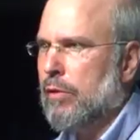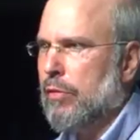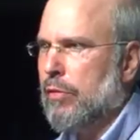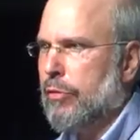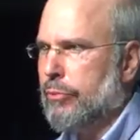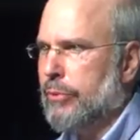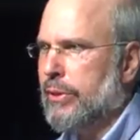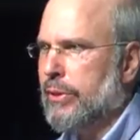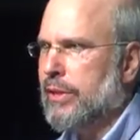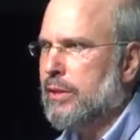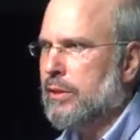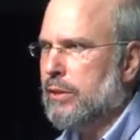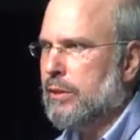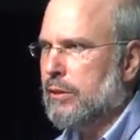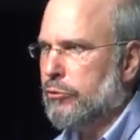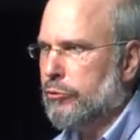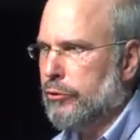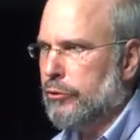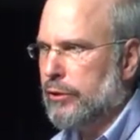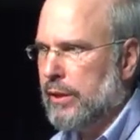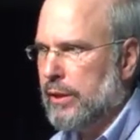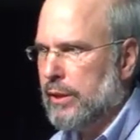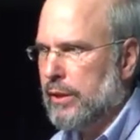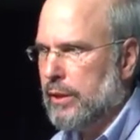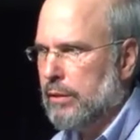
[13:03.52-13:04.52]
three
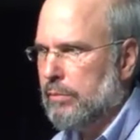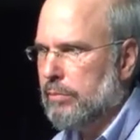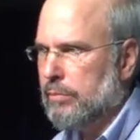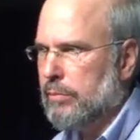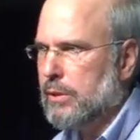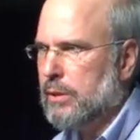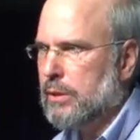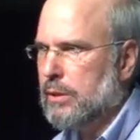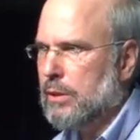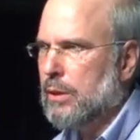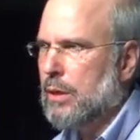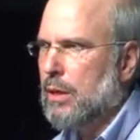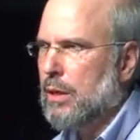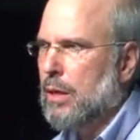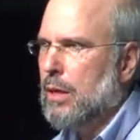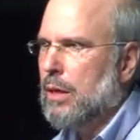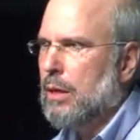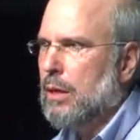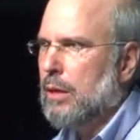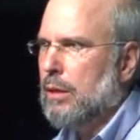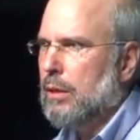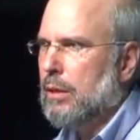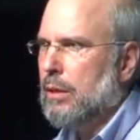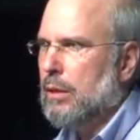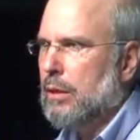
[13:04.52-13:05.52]
streams
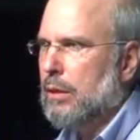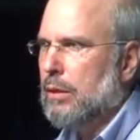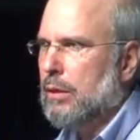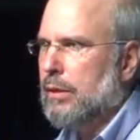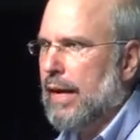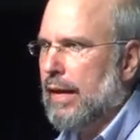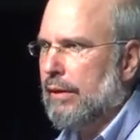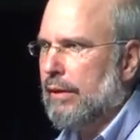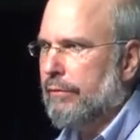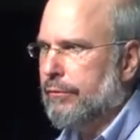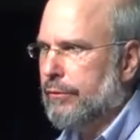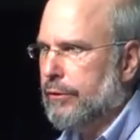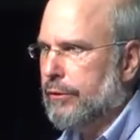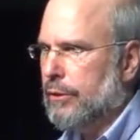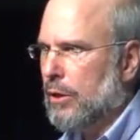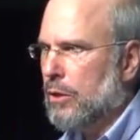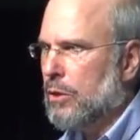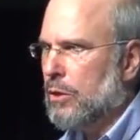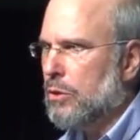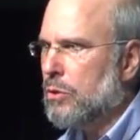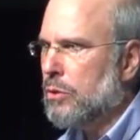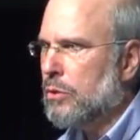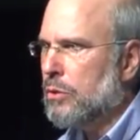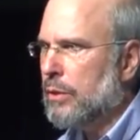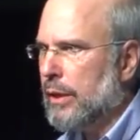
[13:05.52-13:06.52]
that
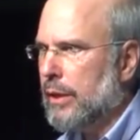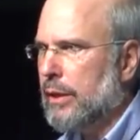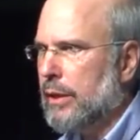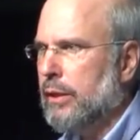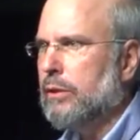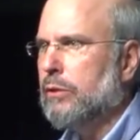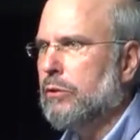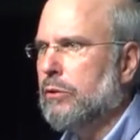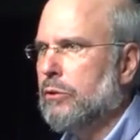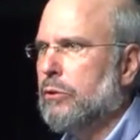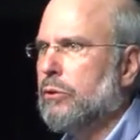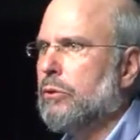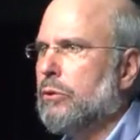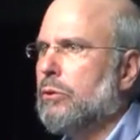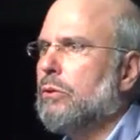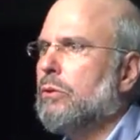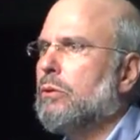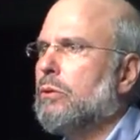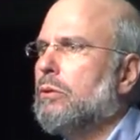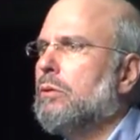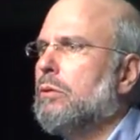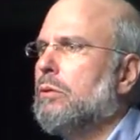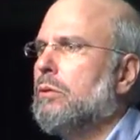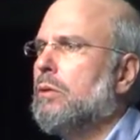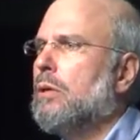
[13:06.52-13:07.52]
flowed
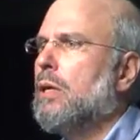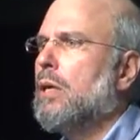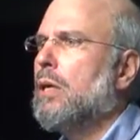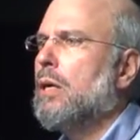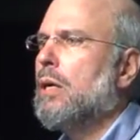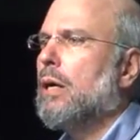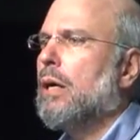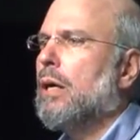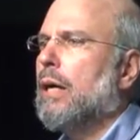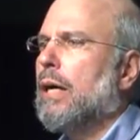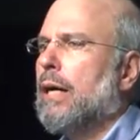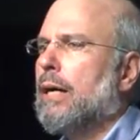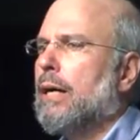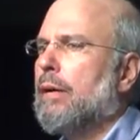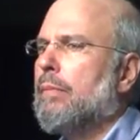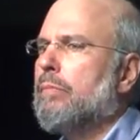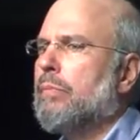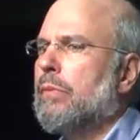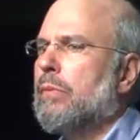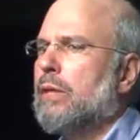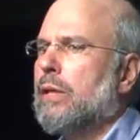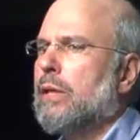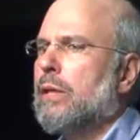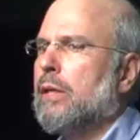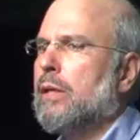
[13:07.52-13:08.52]
into
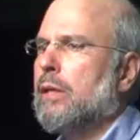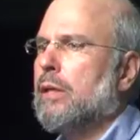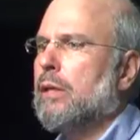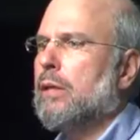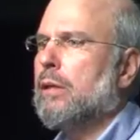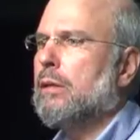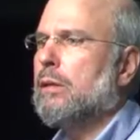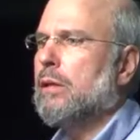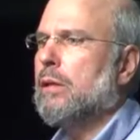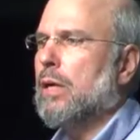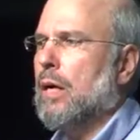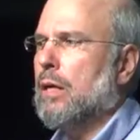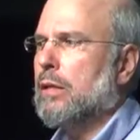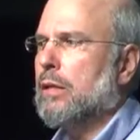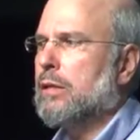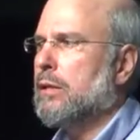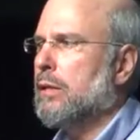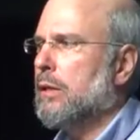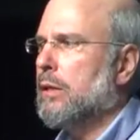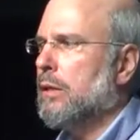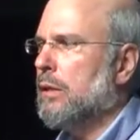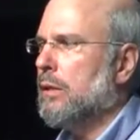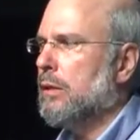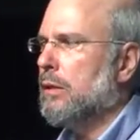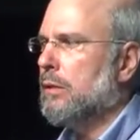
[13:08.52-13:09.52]
the
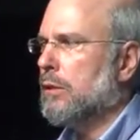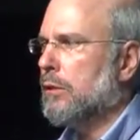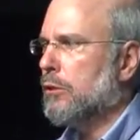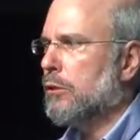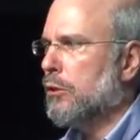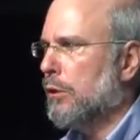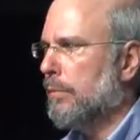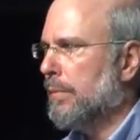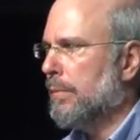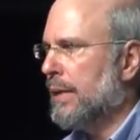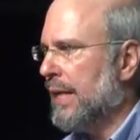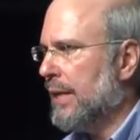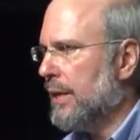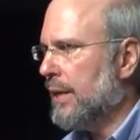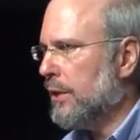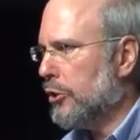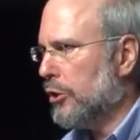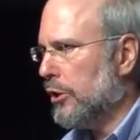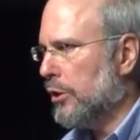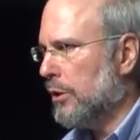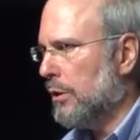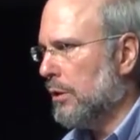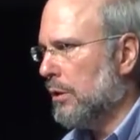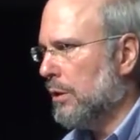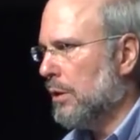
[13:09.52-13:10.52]
Nazi
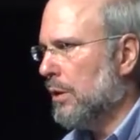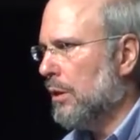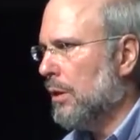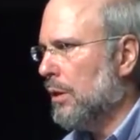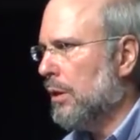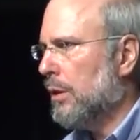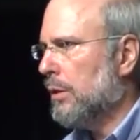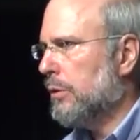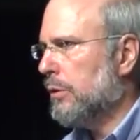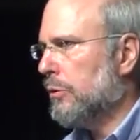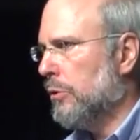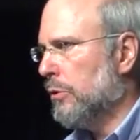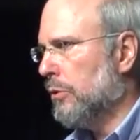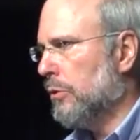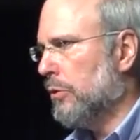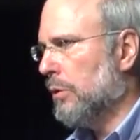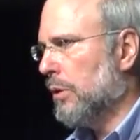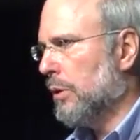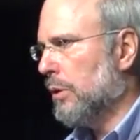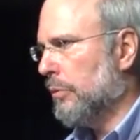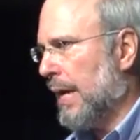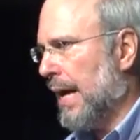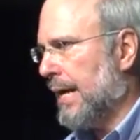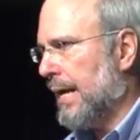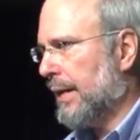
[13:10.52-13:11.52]
determination to
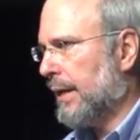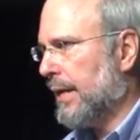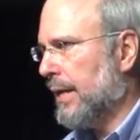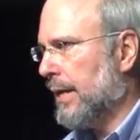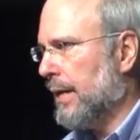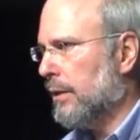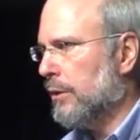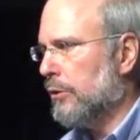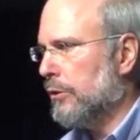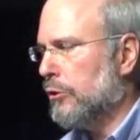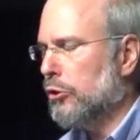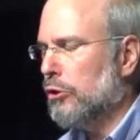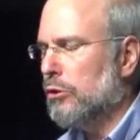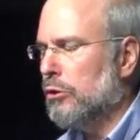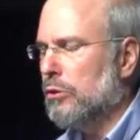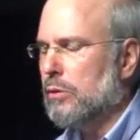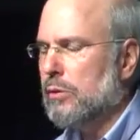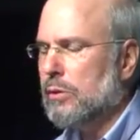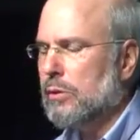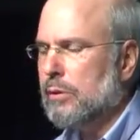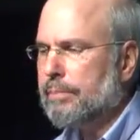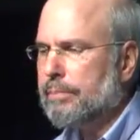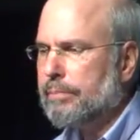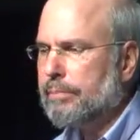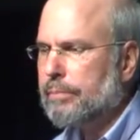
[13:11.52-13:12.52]
eradicate the
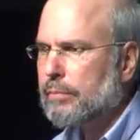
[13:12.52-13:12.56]
Jews.